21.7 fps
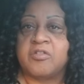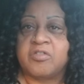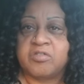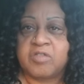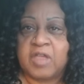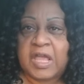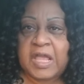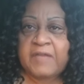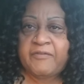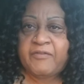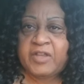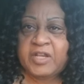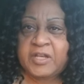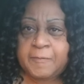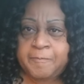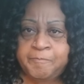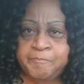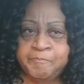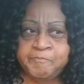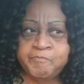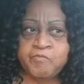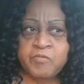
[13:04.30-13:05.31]
saving and,
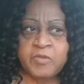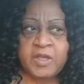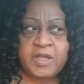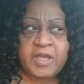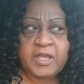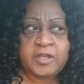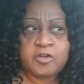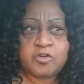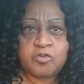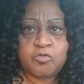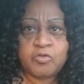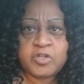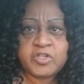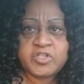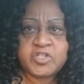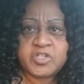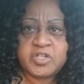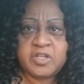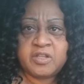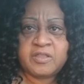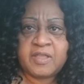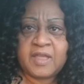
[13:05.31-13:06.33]
and
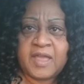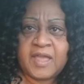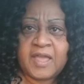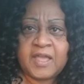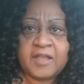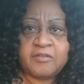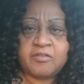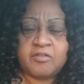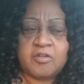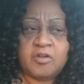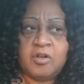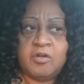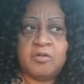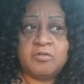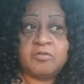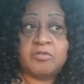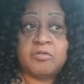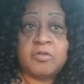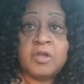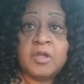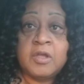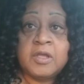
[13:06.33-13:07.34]
clenching his hands
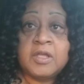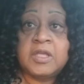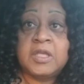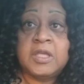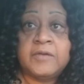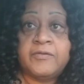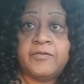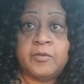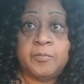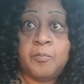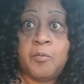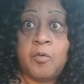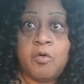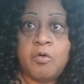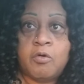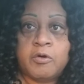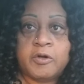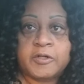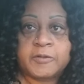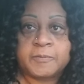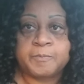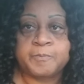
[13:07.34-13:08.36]
close even
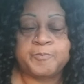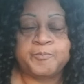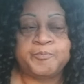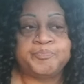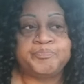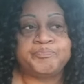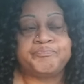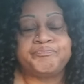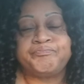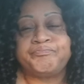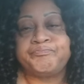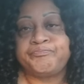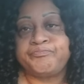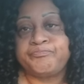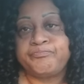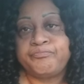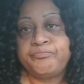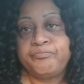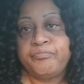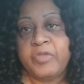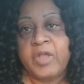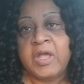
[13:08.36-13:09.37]
more.
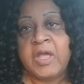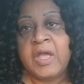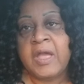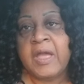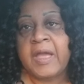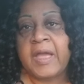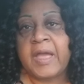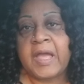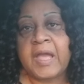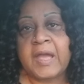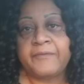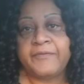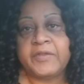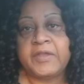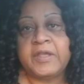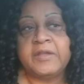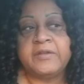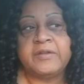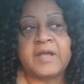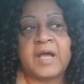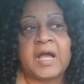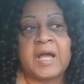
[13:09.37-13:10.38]
After
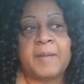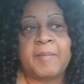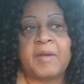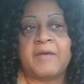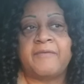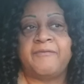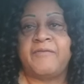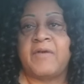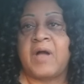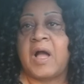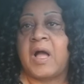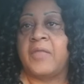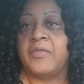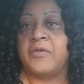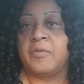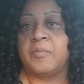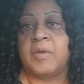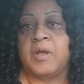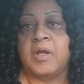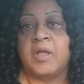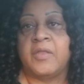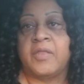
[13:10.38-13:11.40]
he died, my father
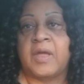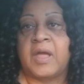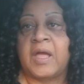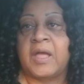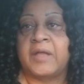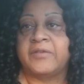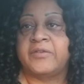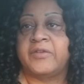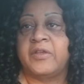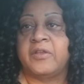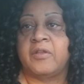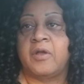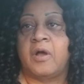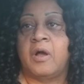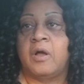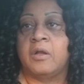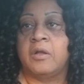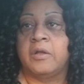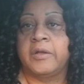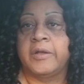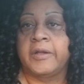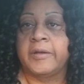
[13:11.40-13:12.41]
and my other aunties,
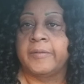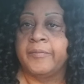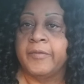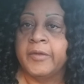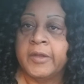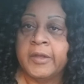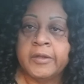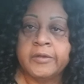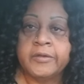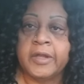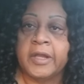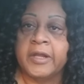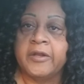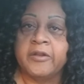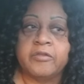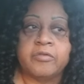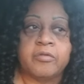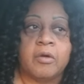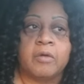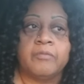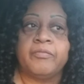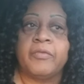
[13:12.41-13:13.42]
all of them, they
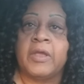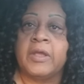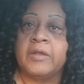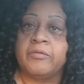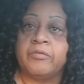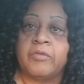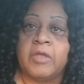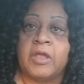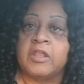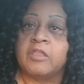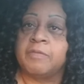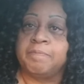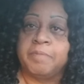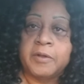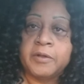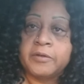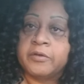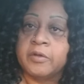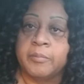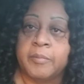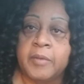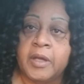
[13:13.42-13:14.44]
just they they
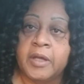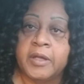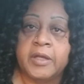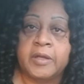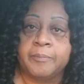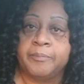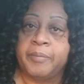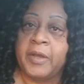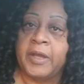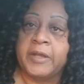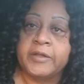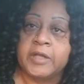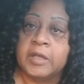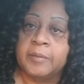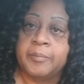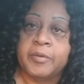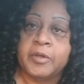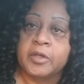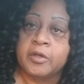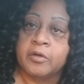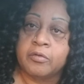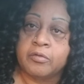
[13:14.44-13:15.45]
split the money and paid their
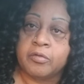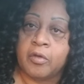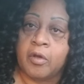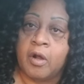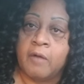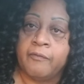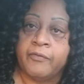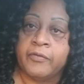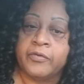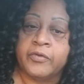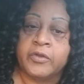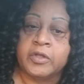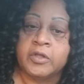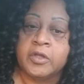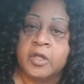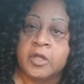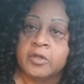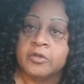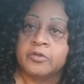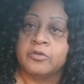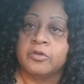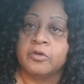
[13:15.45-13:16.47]
bills off, and then
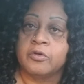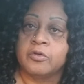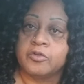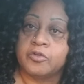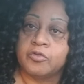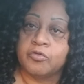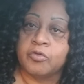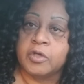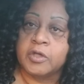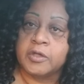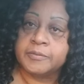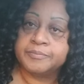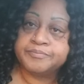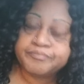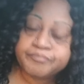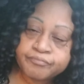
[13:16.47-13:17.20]
took a trip